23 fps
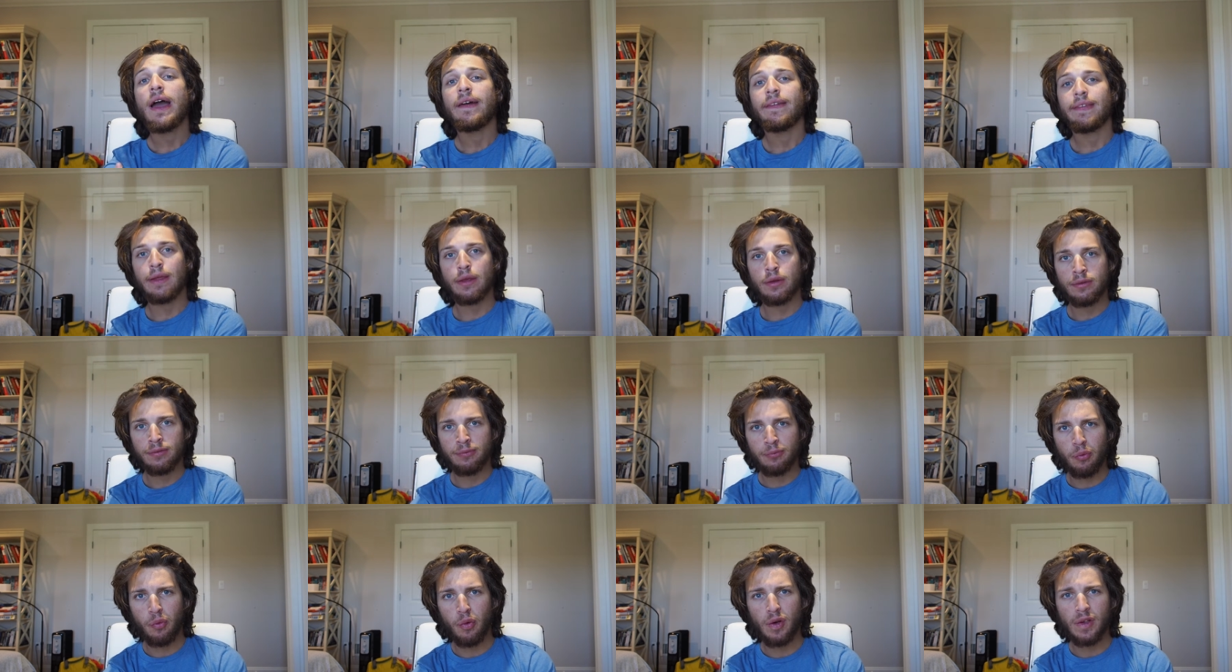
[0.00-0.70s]

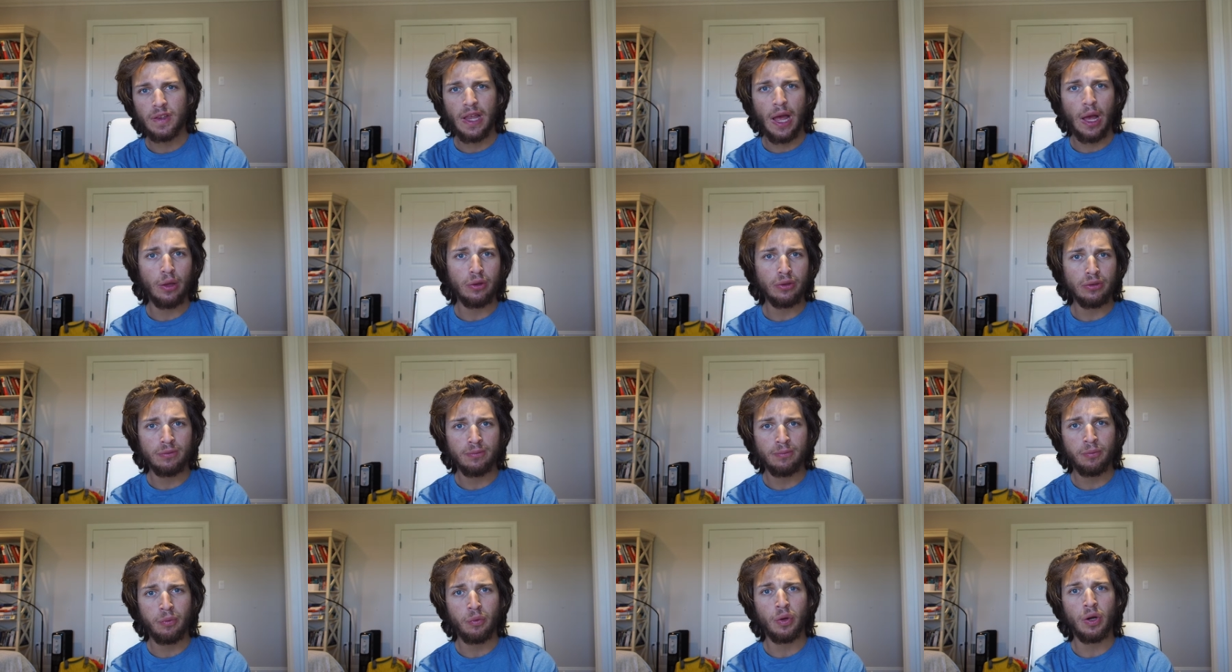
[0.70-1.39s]
There's four
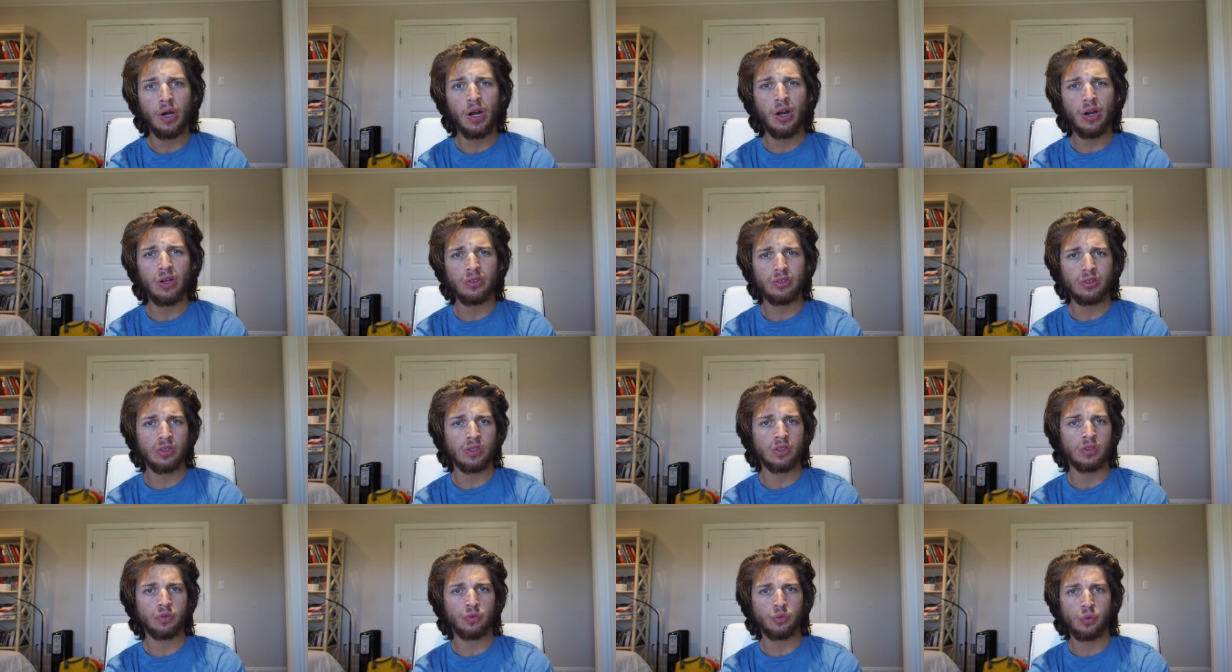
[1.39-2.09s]
thousand four
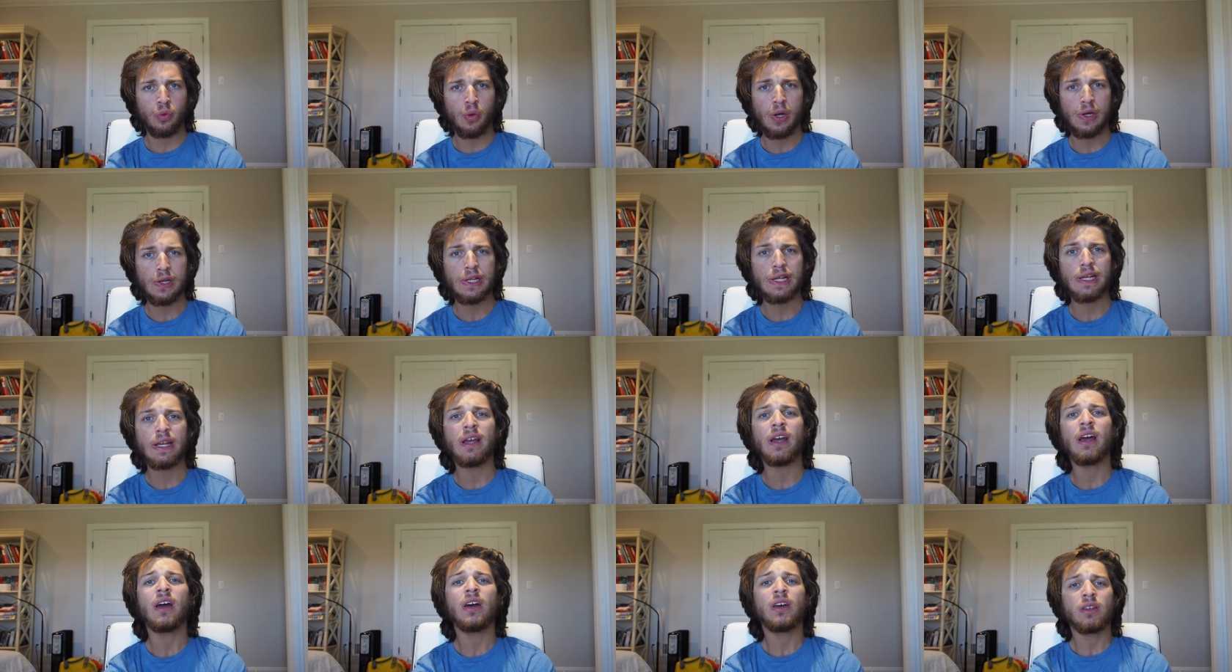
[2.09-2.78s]
hundred
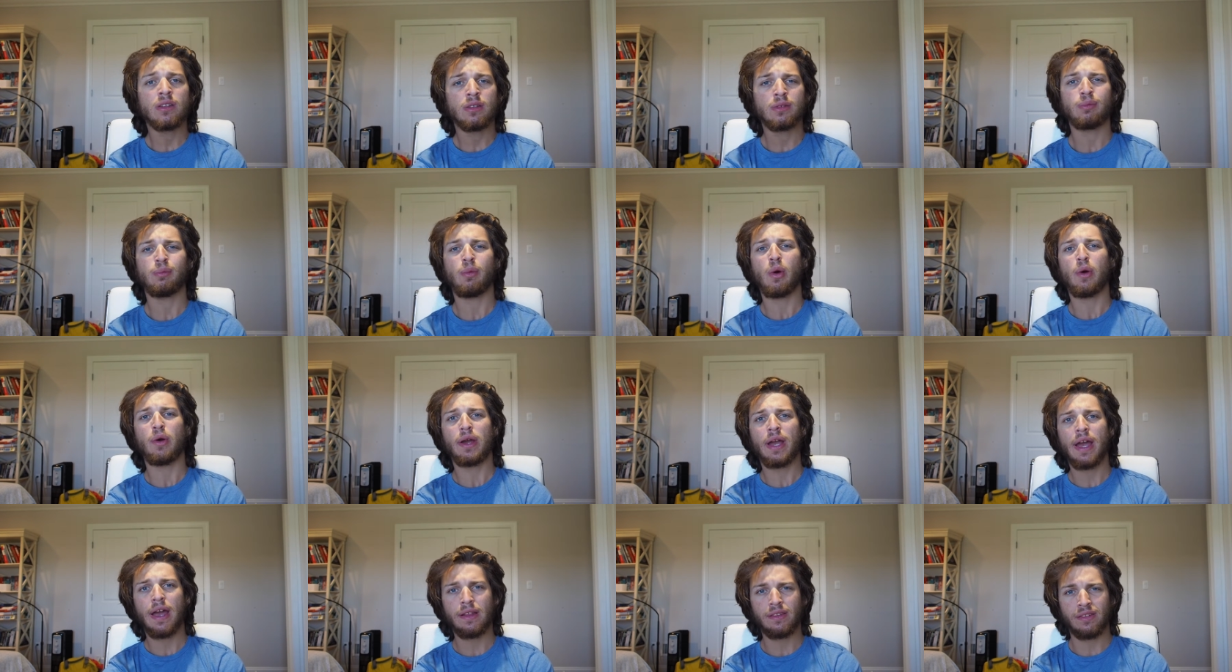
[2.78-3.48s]
twenty
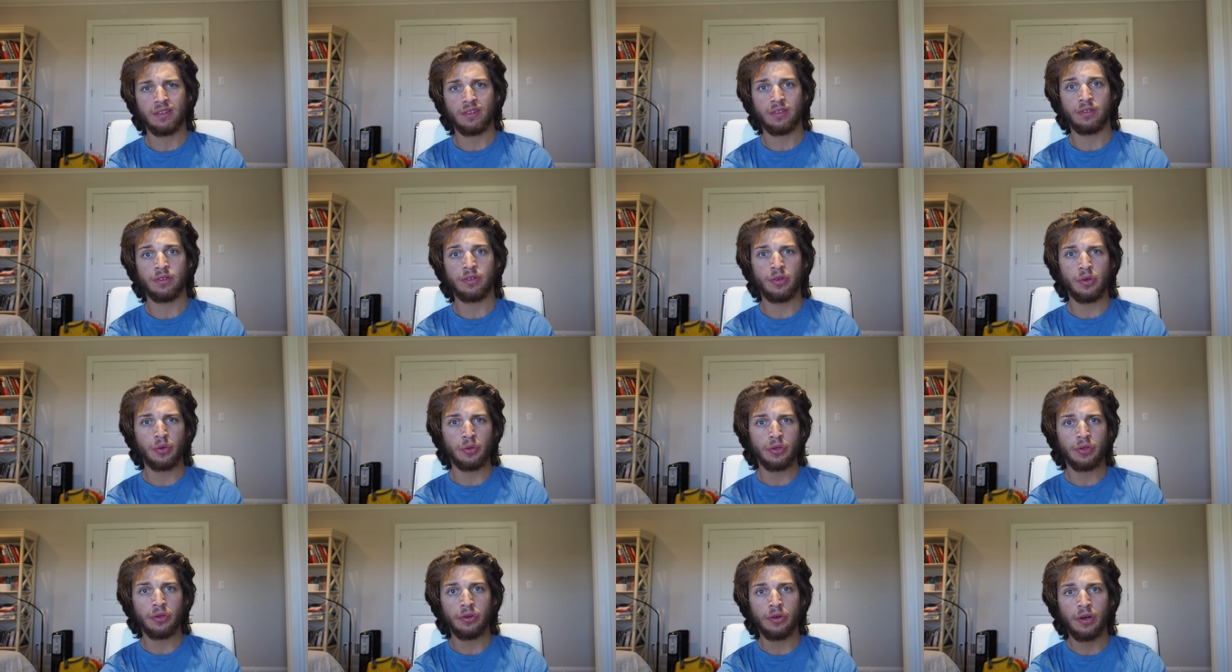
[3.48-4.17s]
Smokeheads in
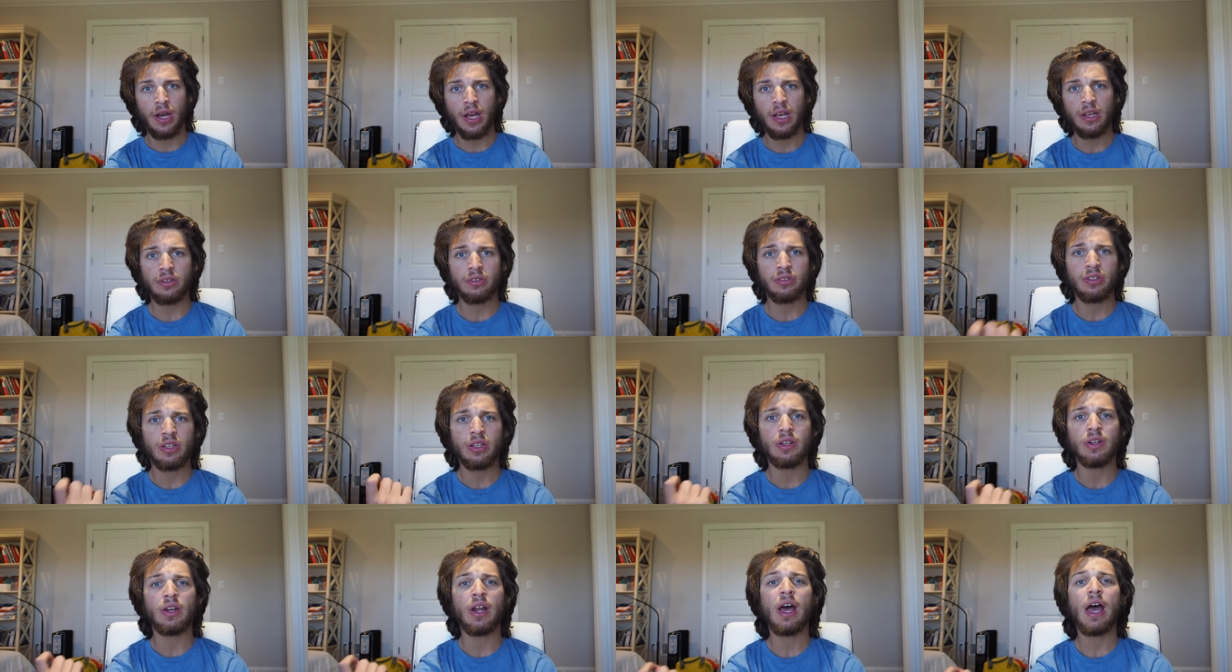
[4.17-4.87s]

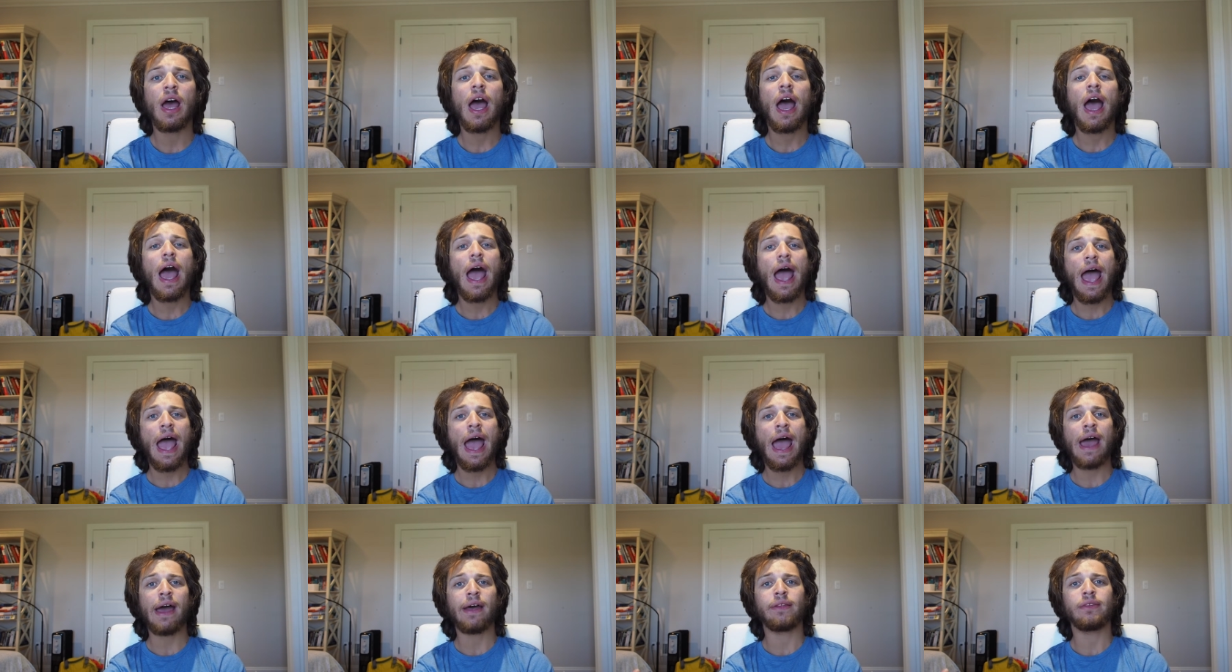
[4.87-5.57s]
circulation,
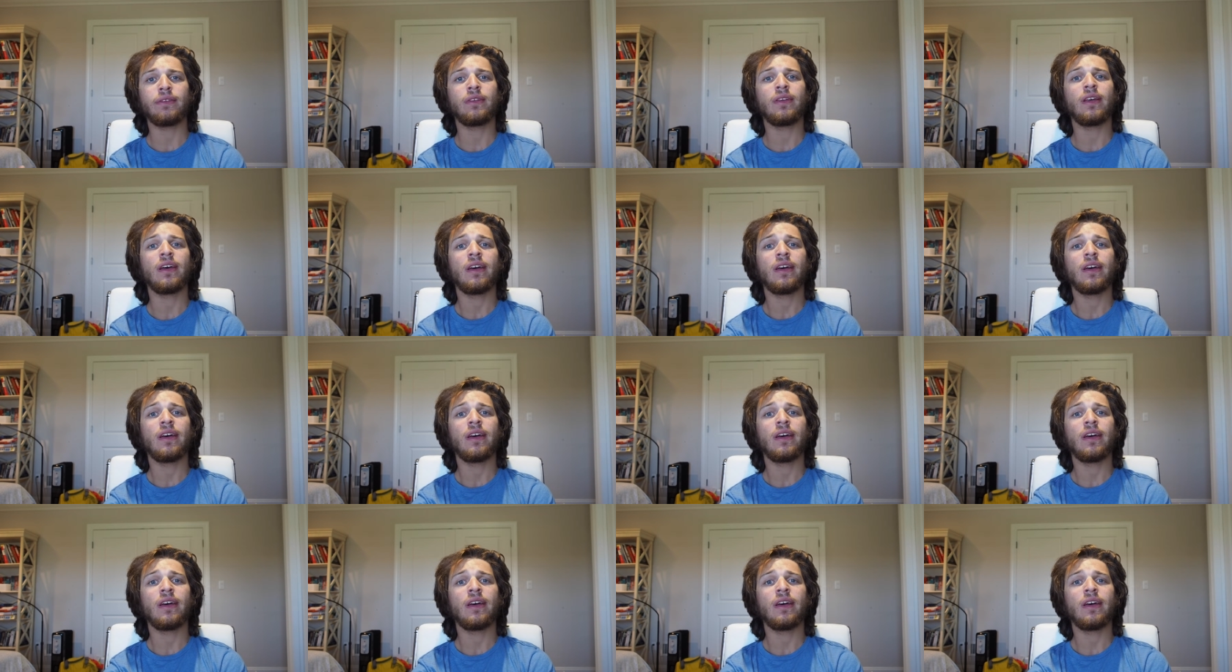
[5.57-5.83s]
and